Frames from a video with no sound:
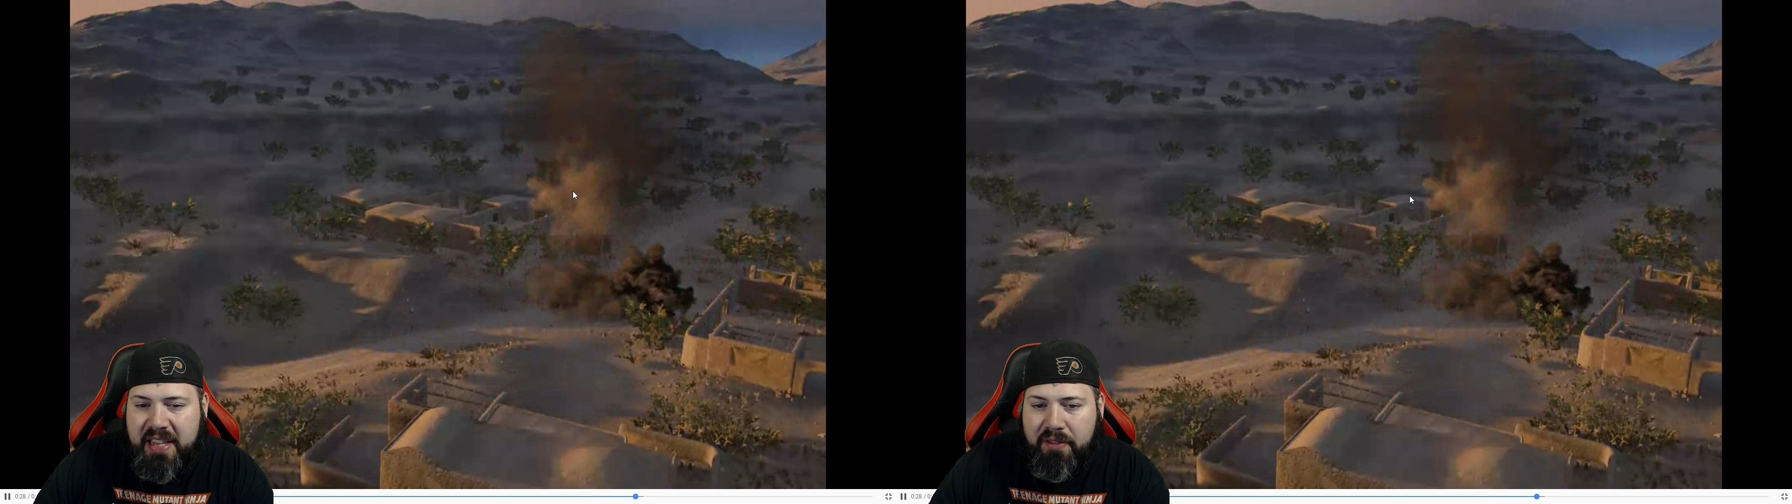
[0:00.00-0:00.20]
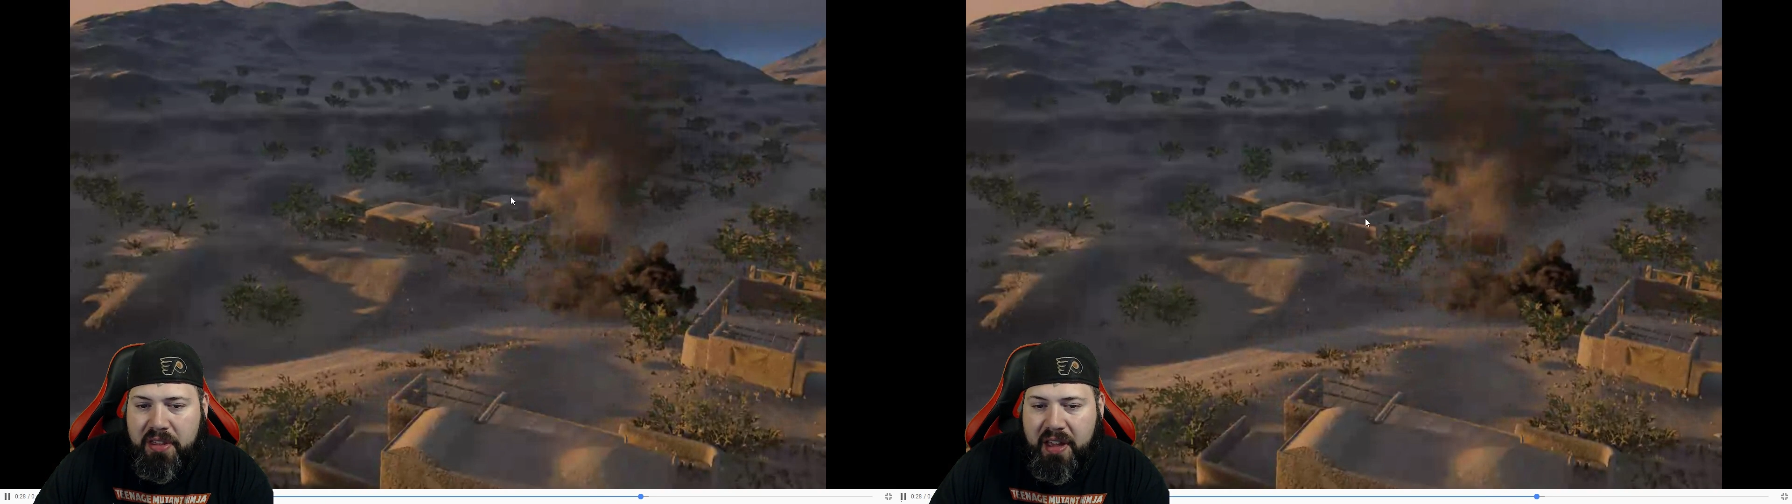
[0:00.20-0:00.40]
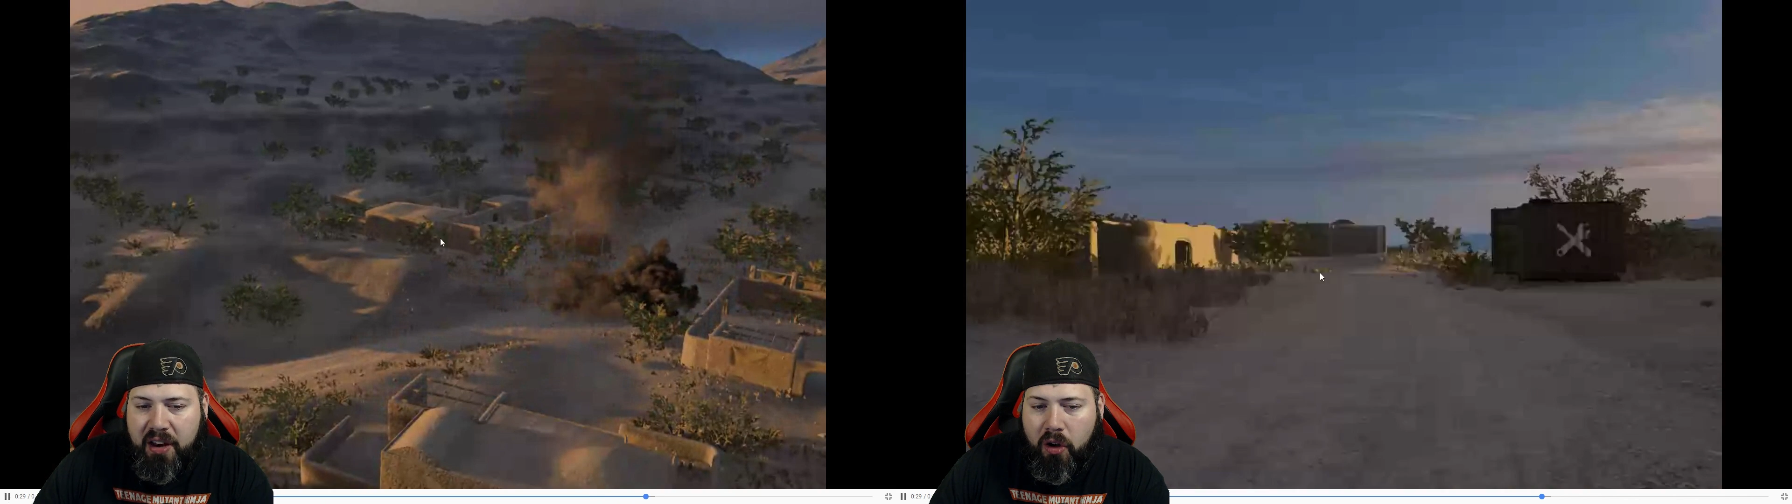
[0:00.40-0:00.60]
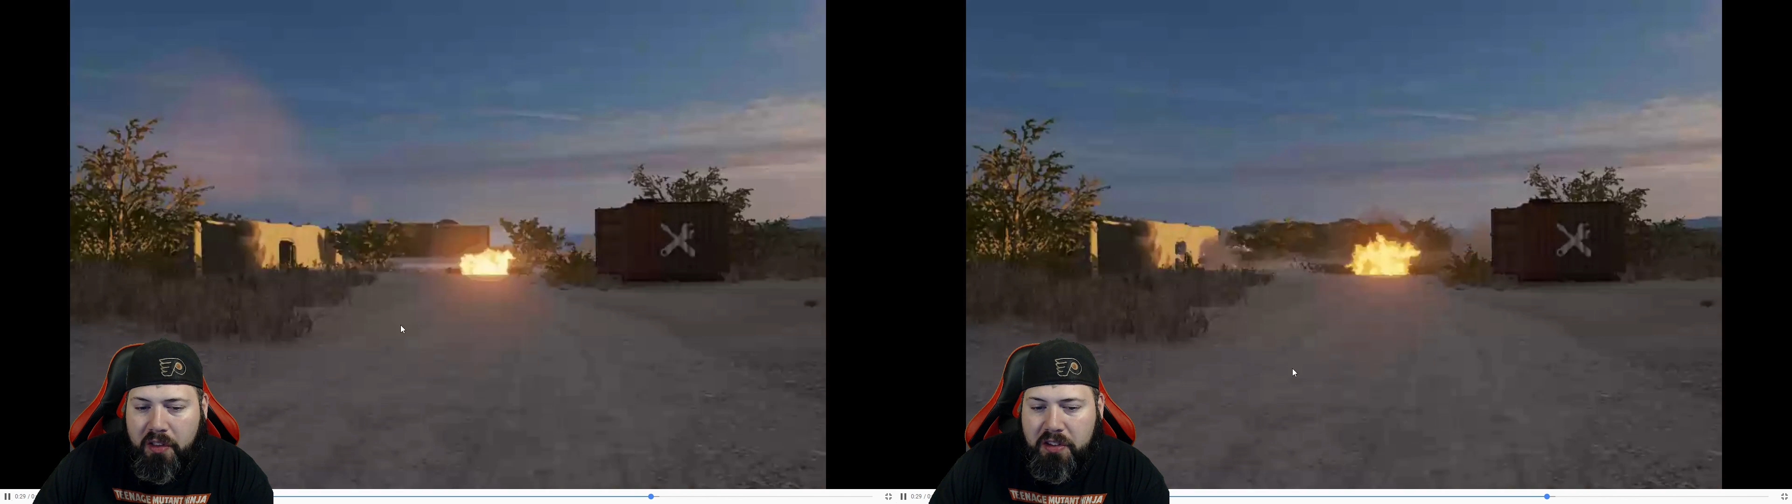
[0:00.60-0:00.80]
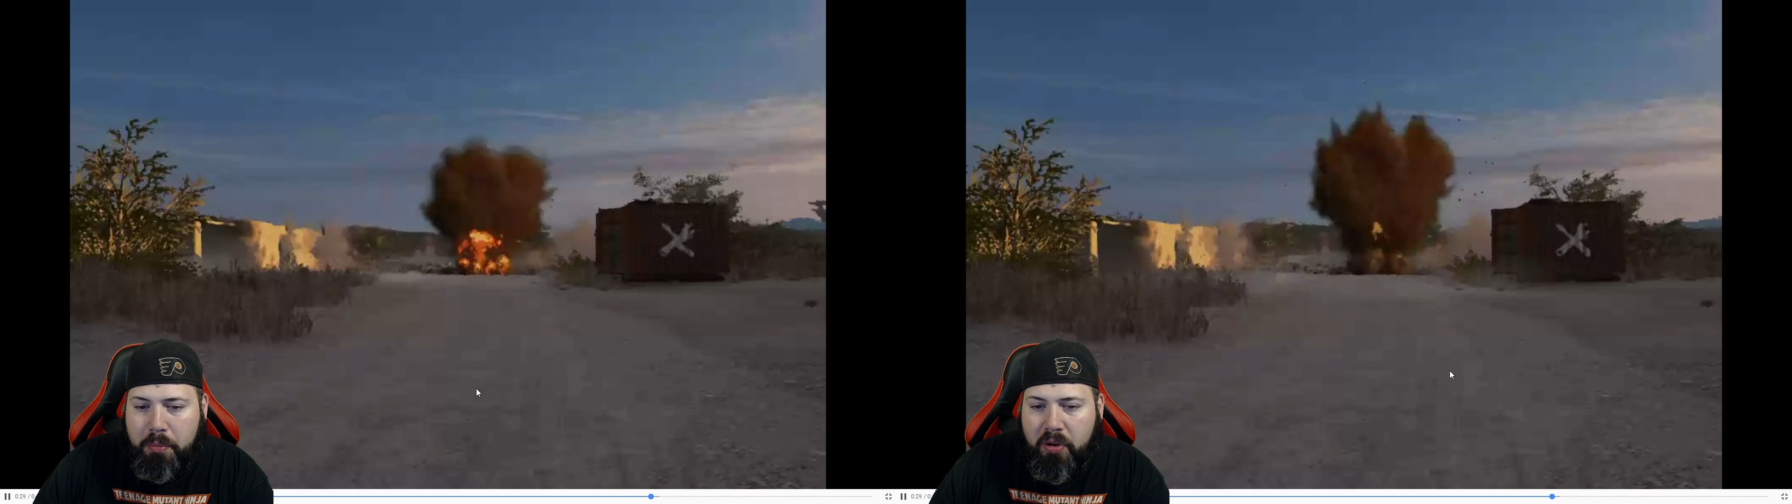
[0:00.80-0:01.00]
everything and all
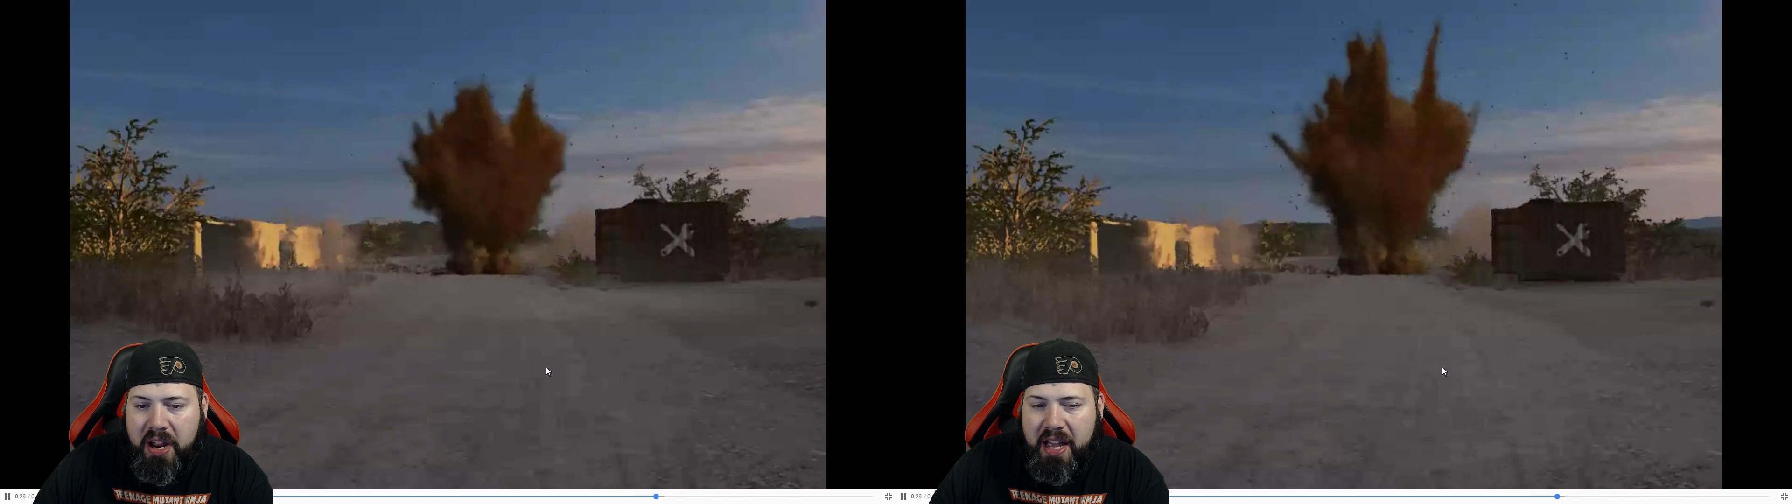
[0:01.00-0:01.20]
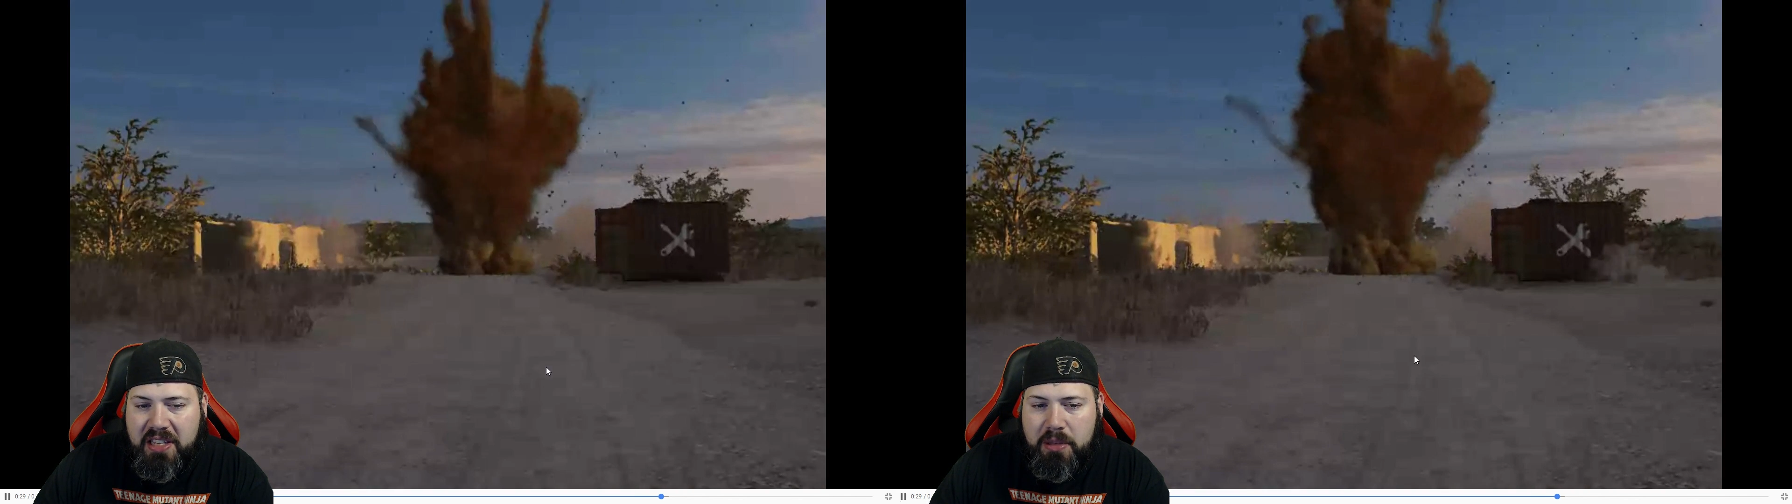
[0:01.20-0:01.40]
the debris hits